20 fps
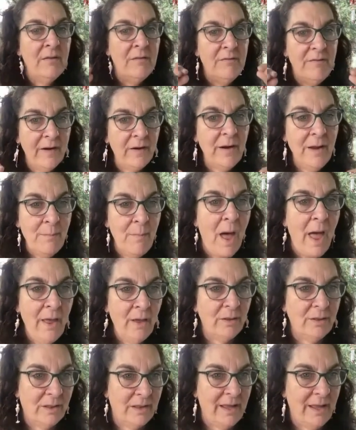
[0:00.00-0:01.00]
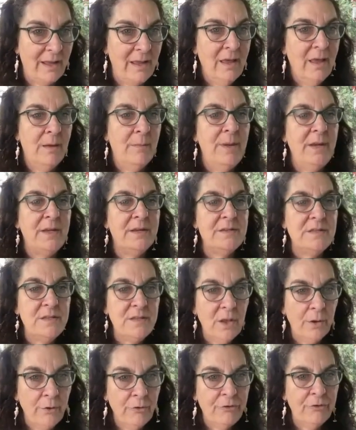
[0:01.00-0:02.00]
very mildly, because
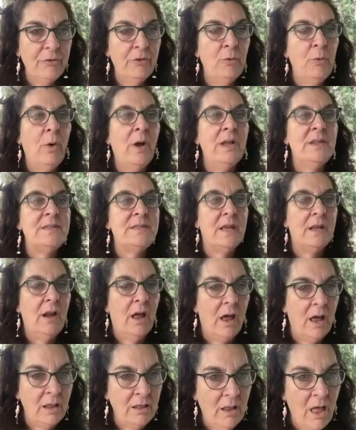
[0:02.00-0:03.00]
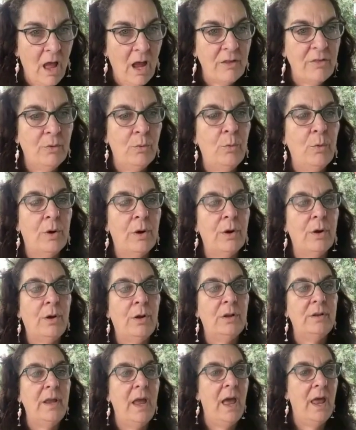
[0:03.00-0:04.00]
those are the ones that unlock the
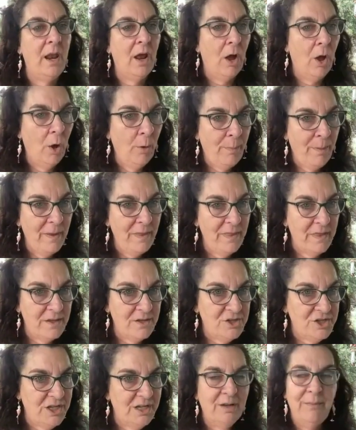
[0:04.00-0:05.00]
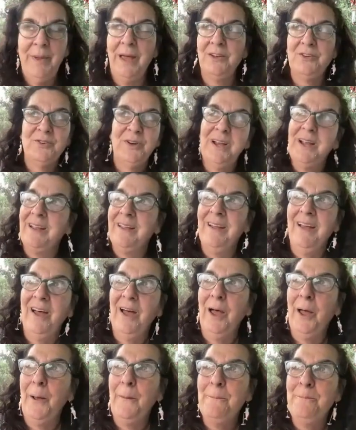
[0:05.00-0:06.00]
world and open the geometric,
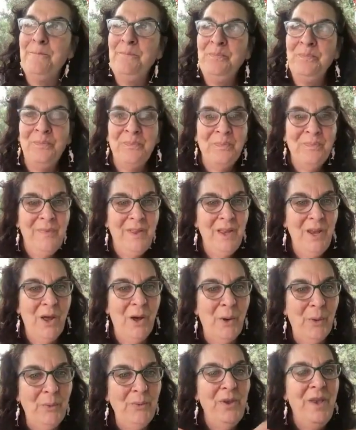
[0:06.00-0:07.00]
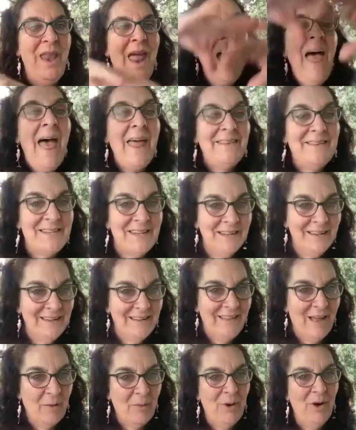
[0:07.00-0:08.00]
net
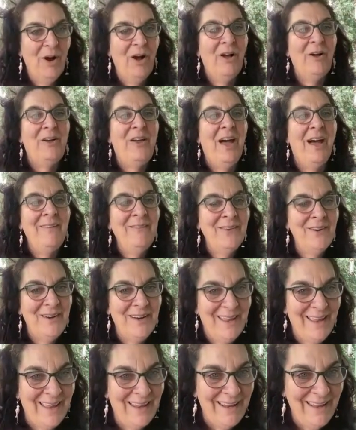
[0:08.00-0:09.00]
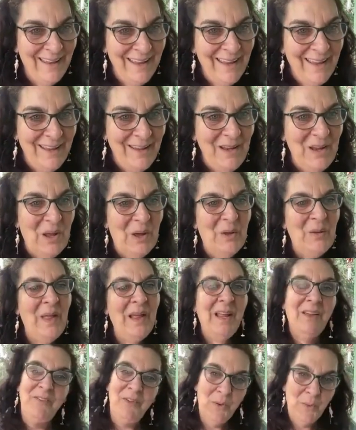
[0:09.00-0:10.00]
that we're all covered in.
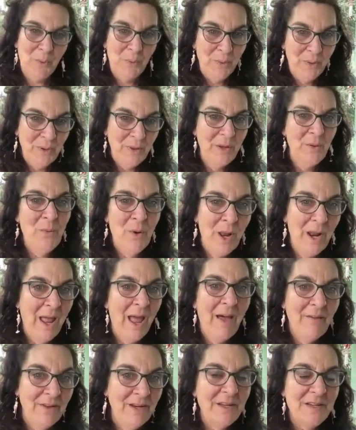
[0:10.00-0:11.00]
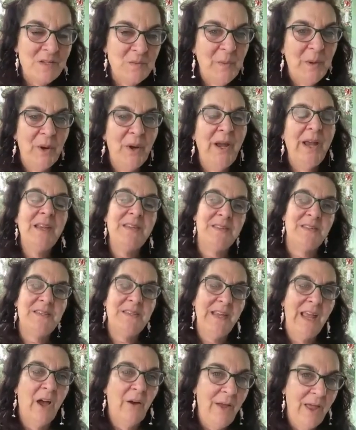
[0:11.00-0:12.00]
Like if you really want to have an experience to
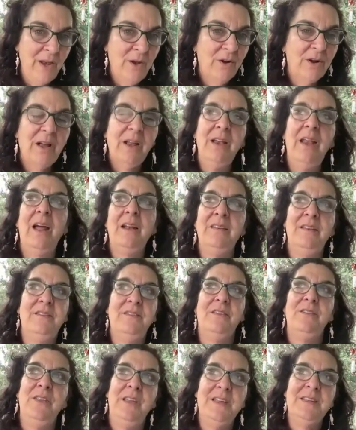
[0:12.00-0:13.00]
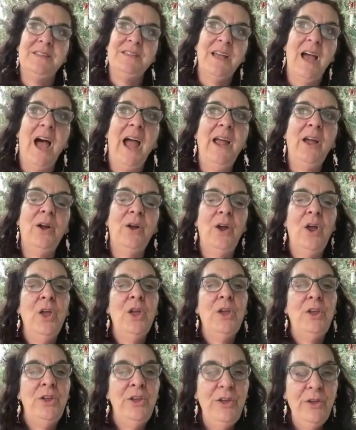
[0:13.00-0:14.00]
see how interconnected to the entire
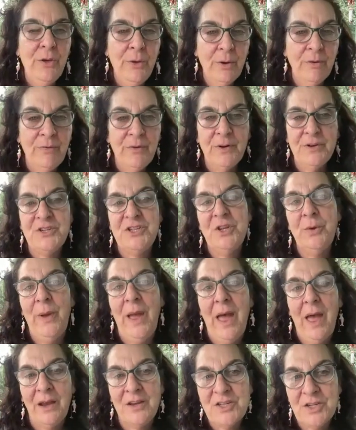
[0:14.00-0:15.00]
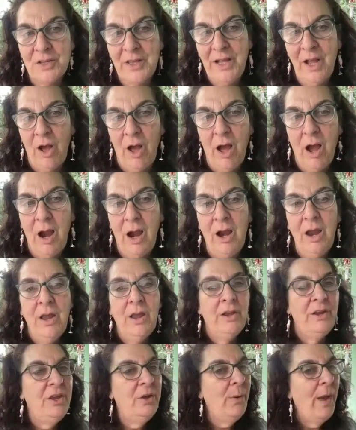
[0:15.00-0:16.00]
universe you actually are,
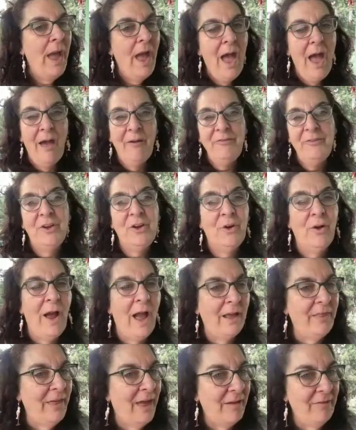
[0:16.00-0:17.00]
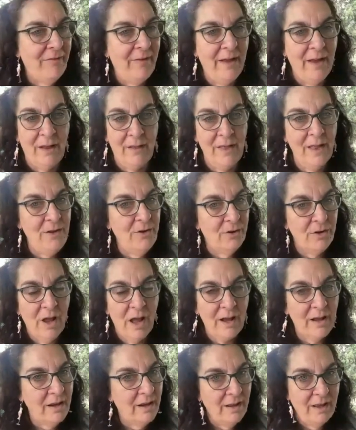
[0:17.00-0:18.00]
you have to crack that veil, and you're
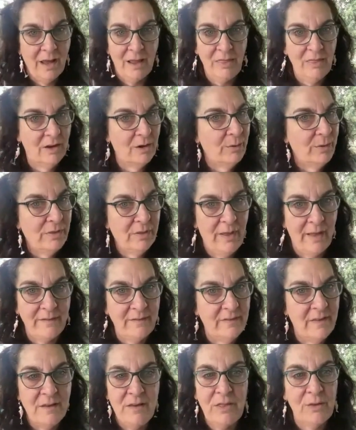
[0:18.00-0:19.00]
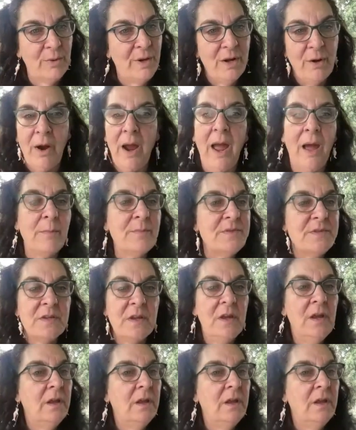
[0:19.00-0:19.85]
not going to get there with less than 3 grams,